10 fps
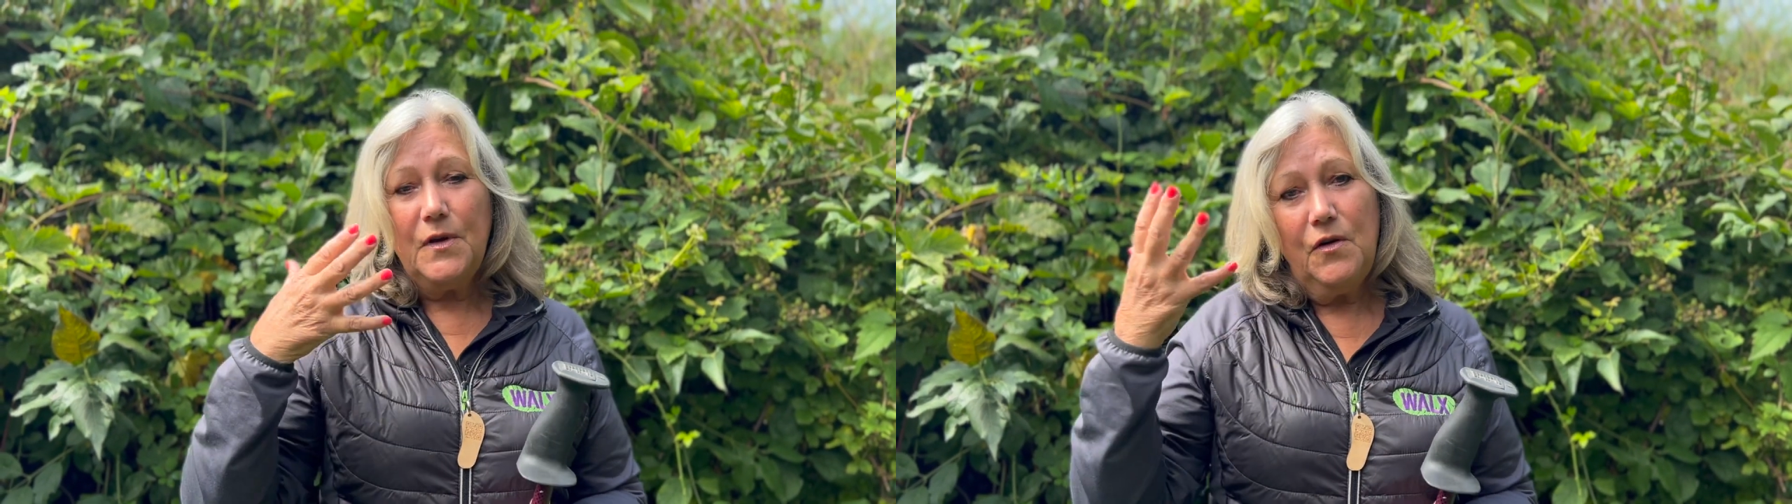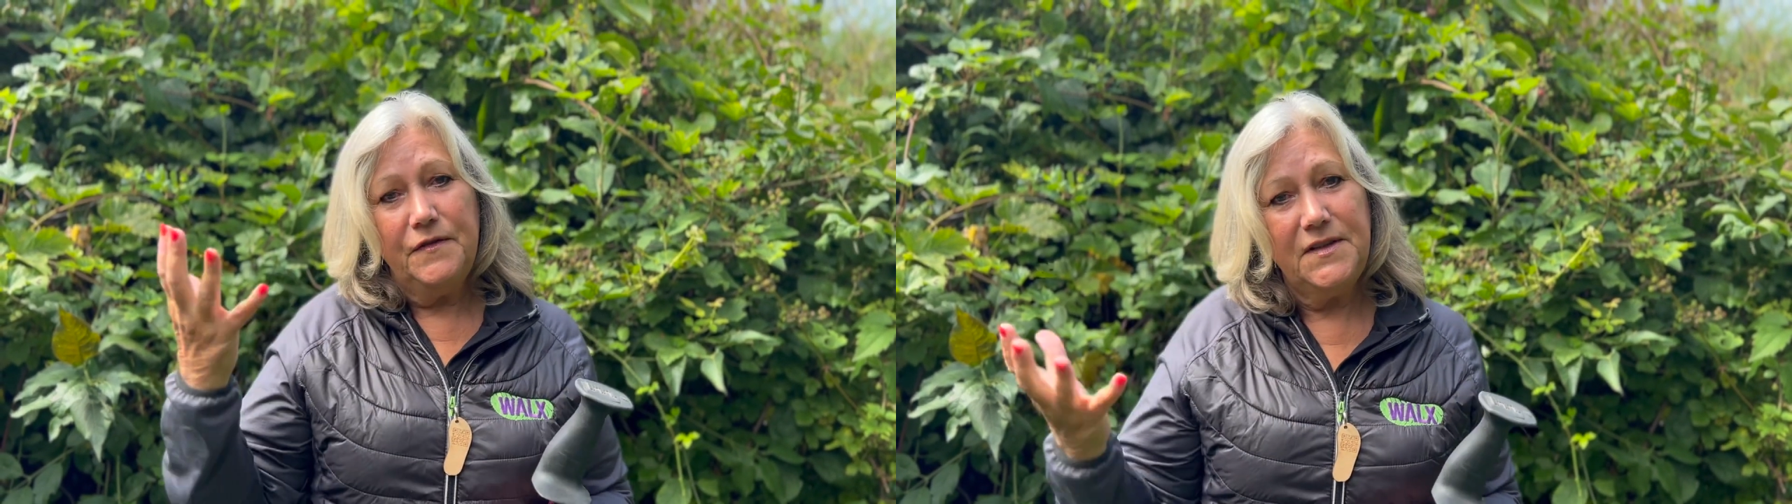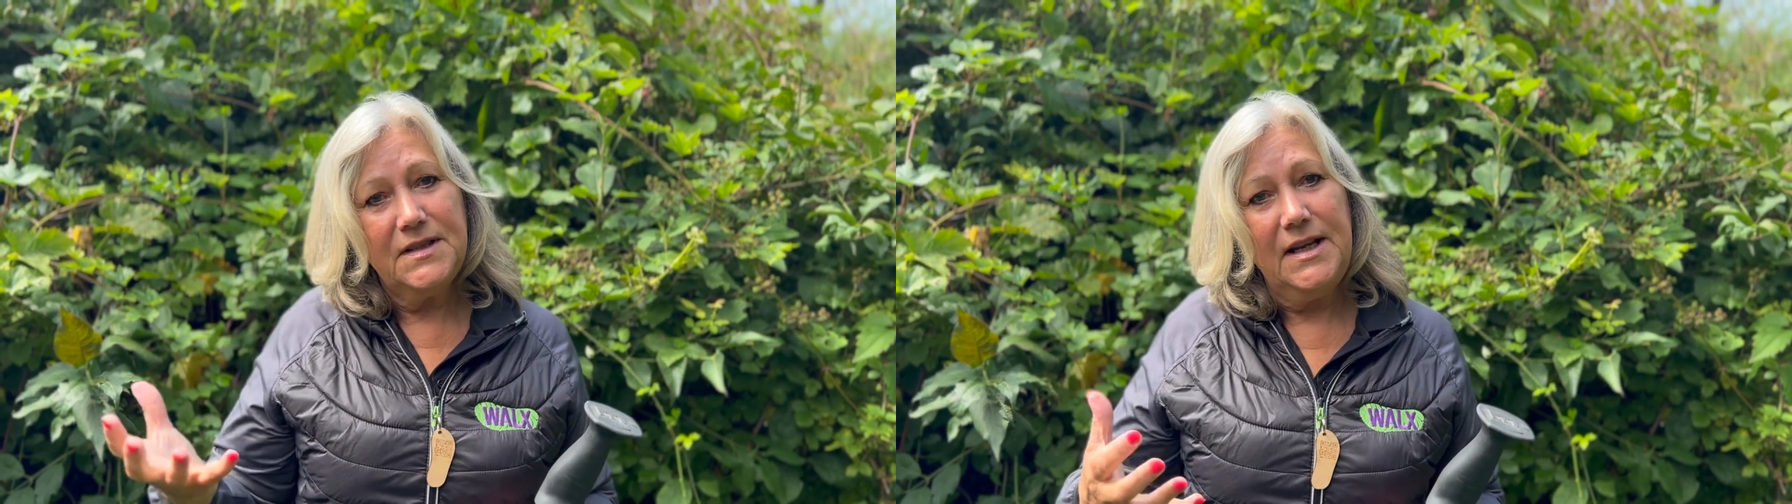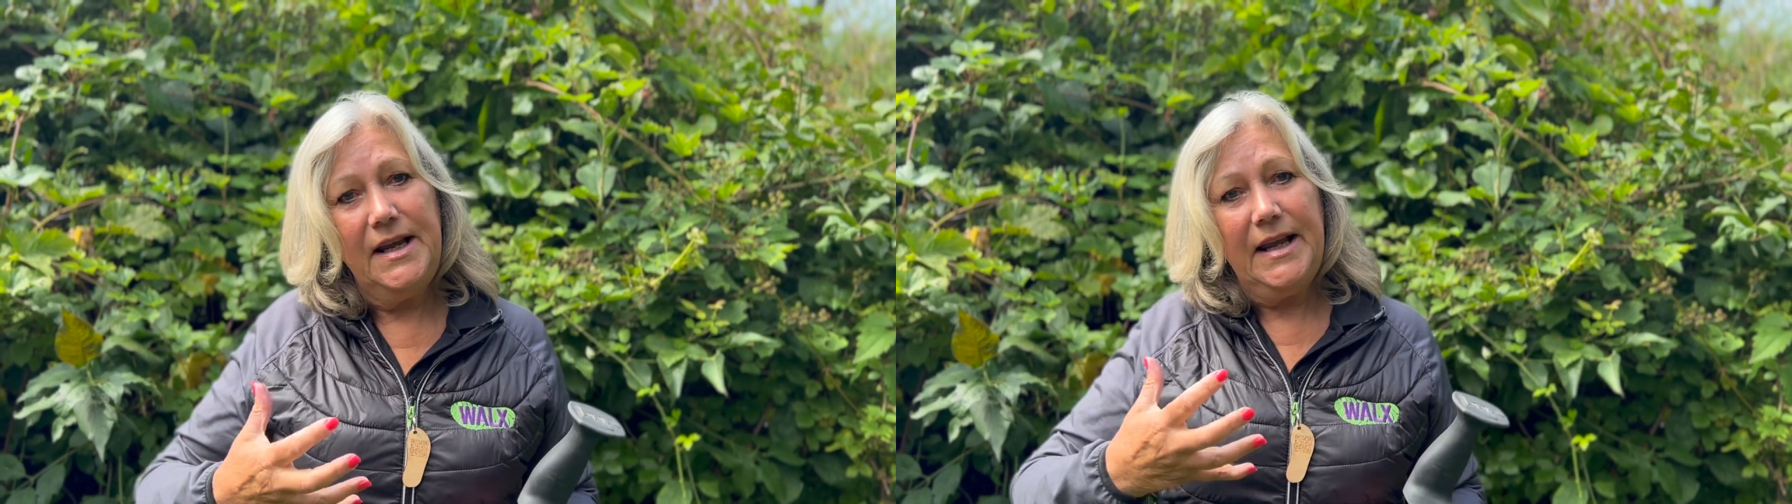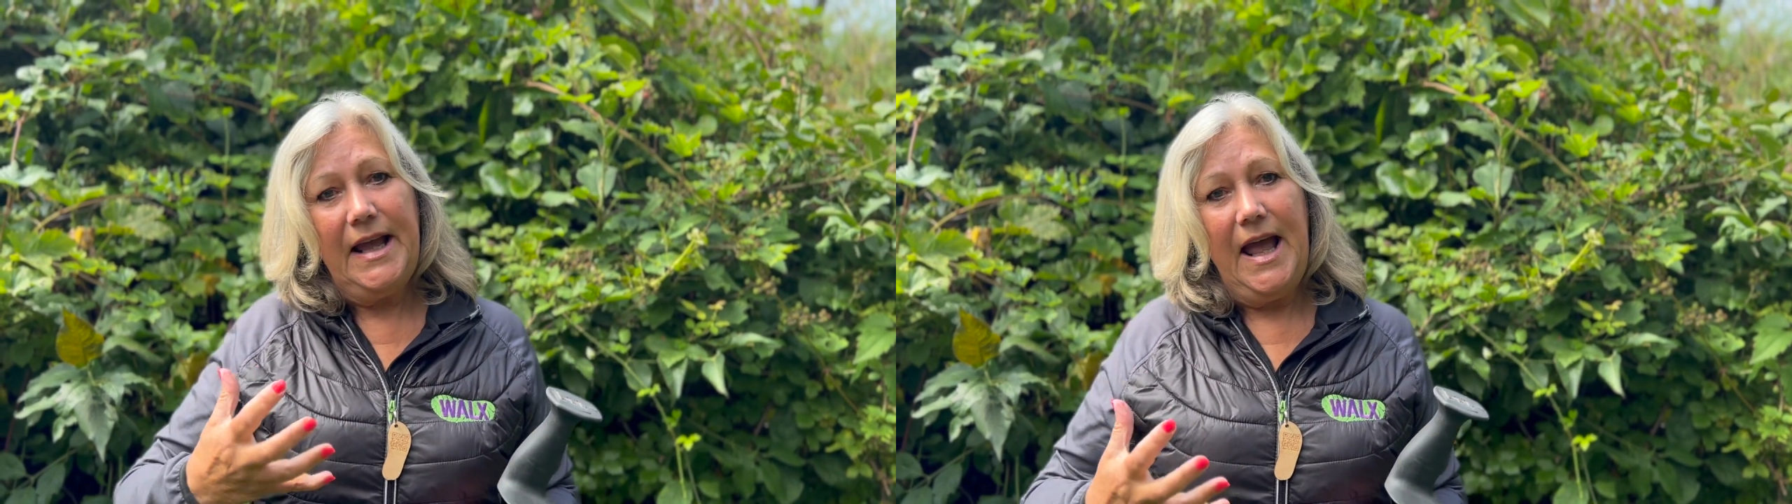obviously
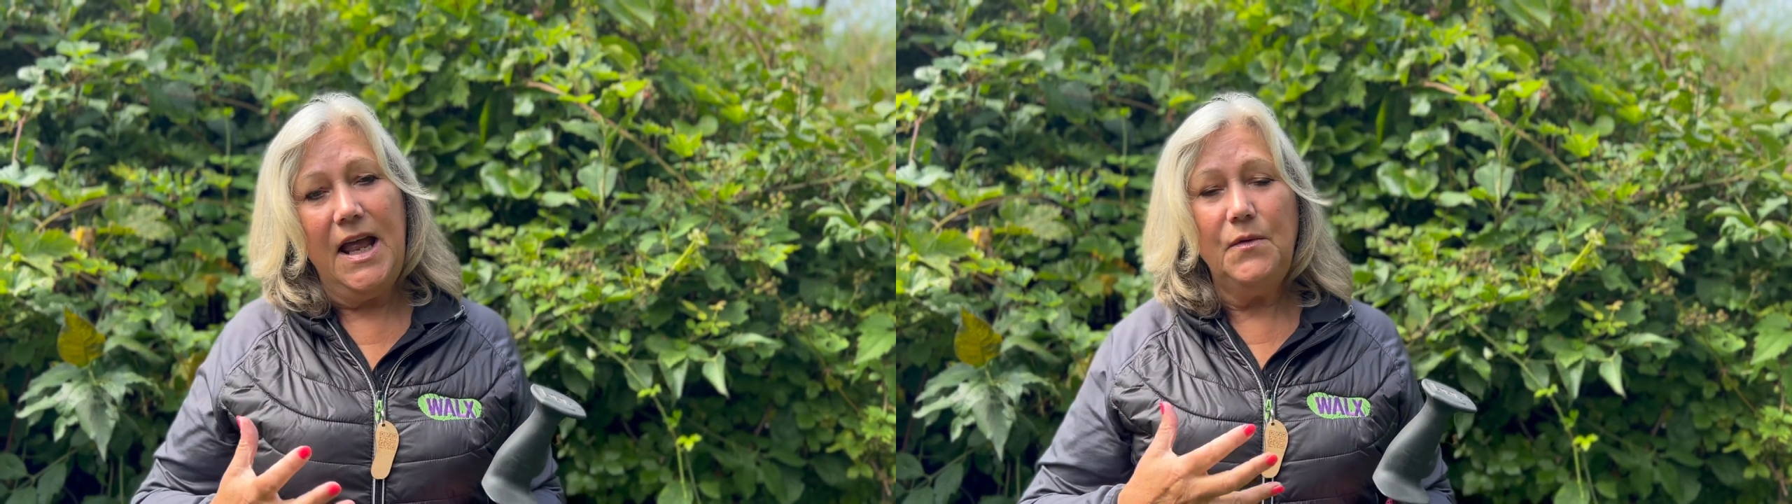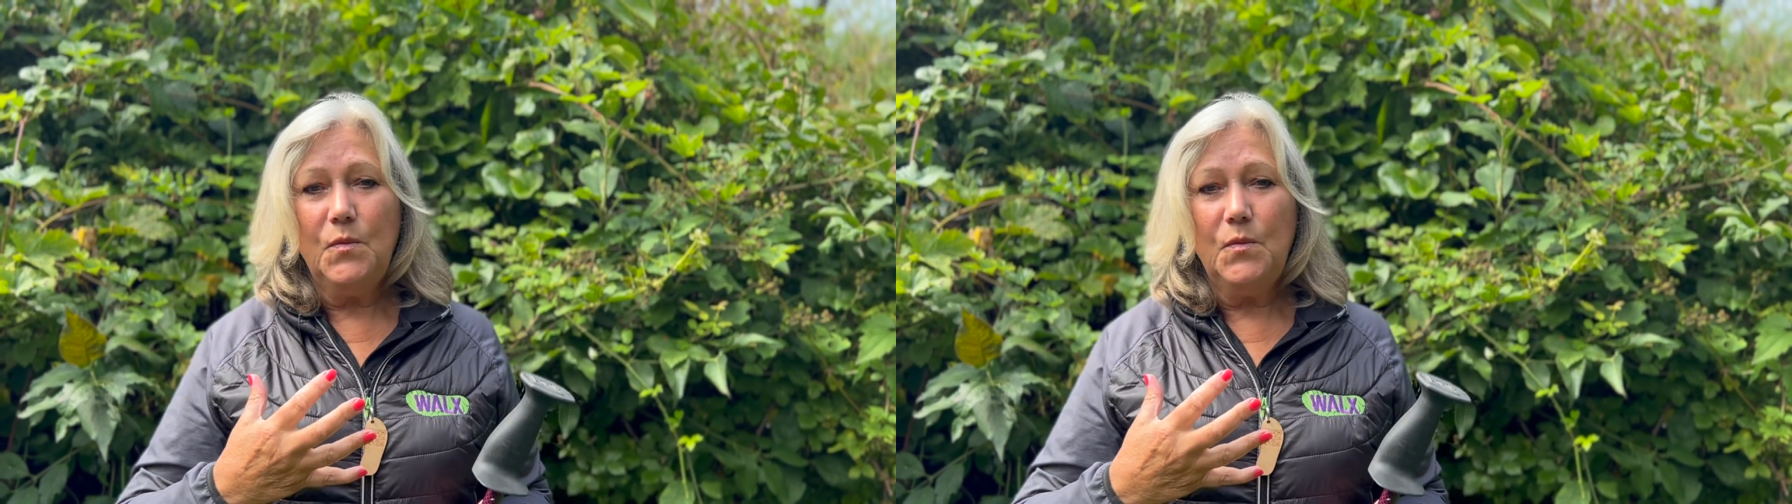again,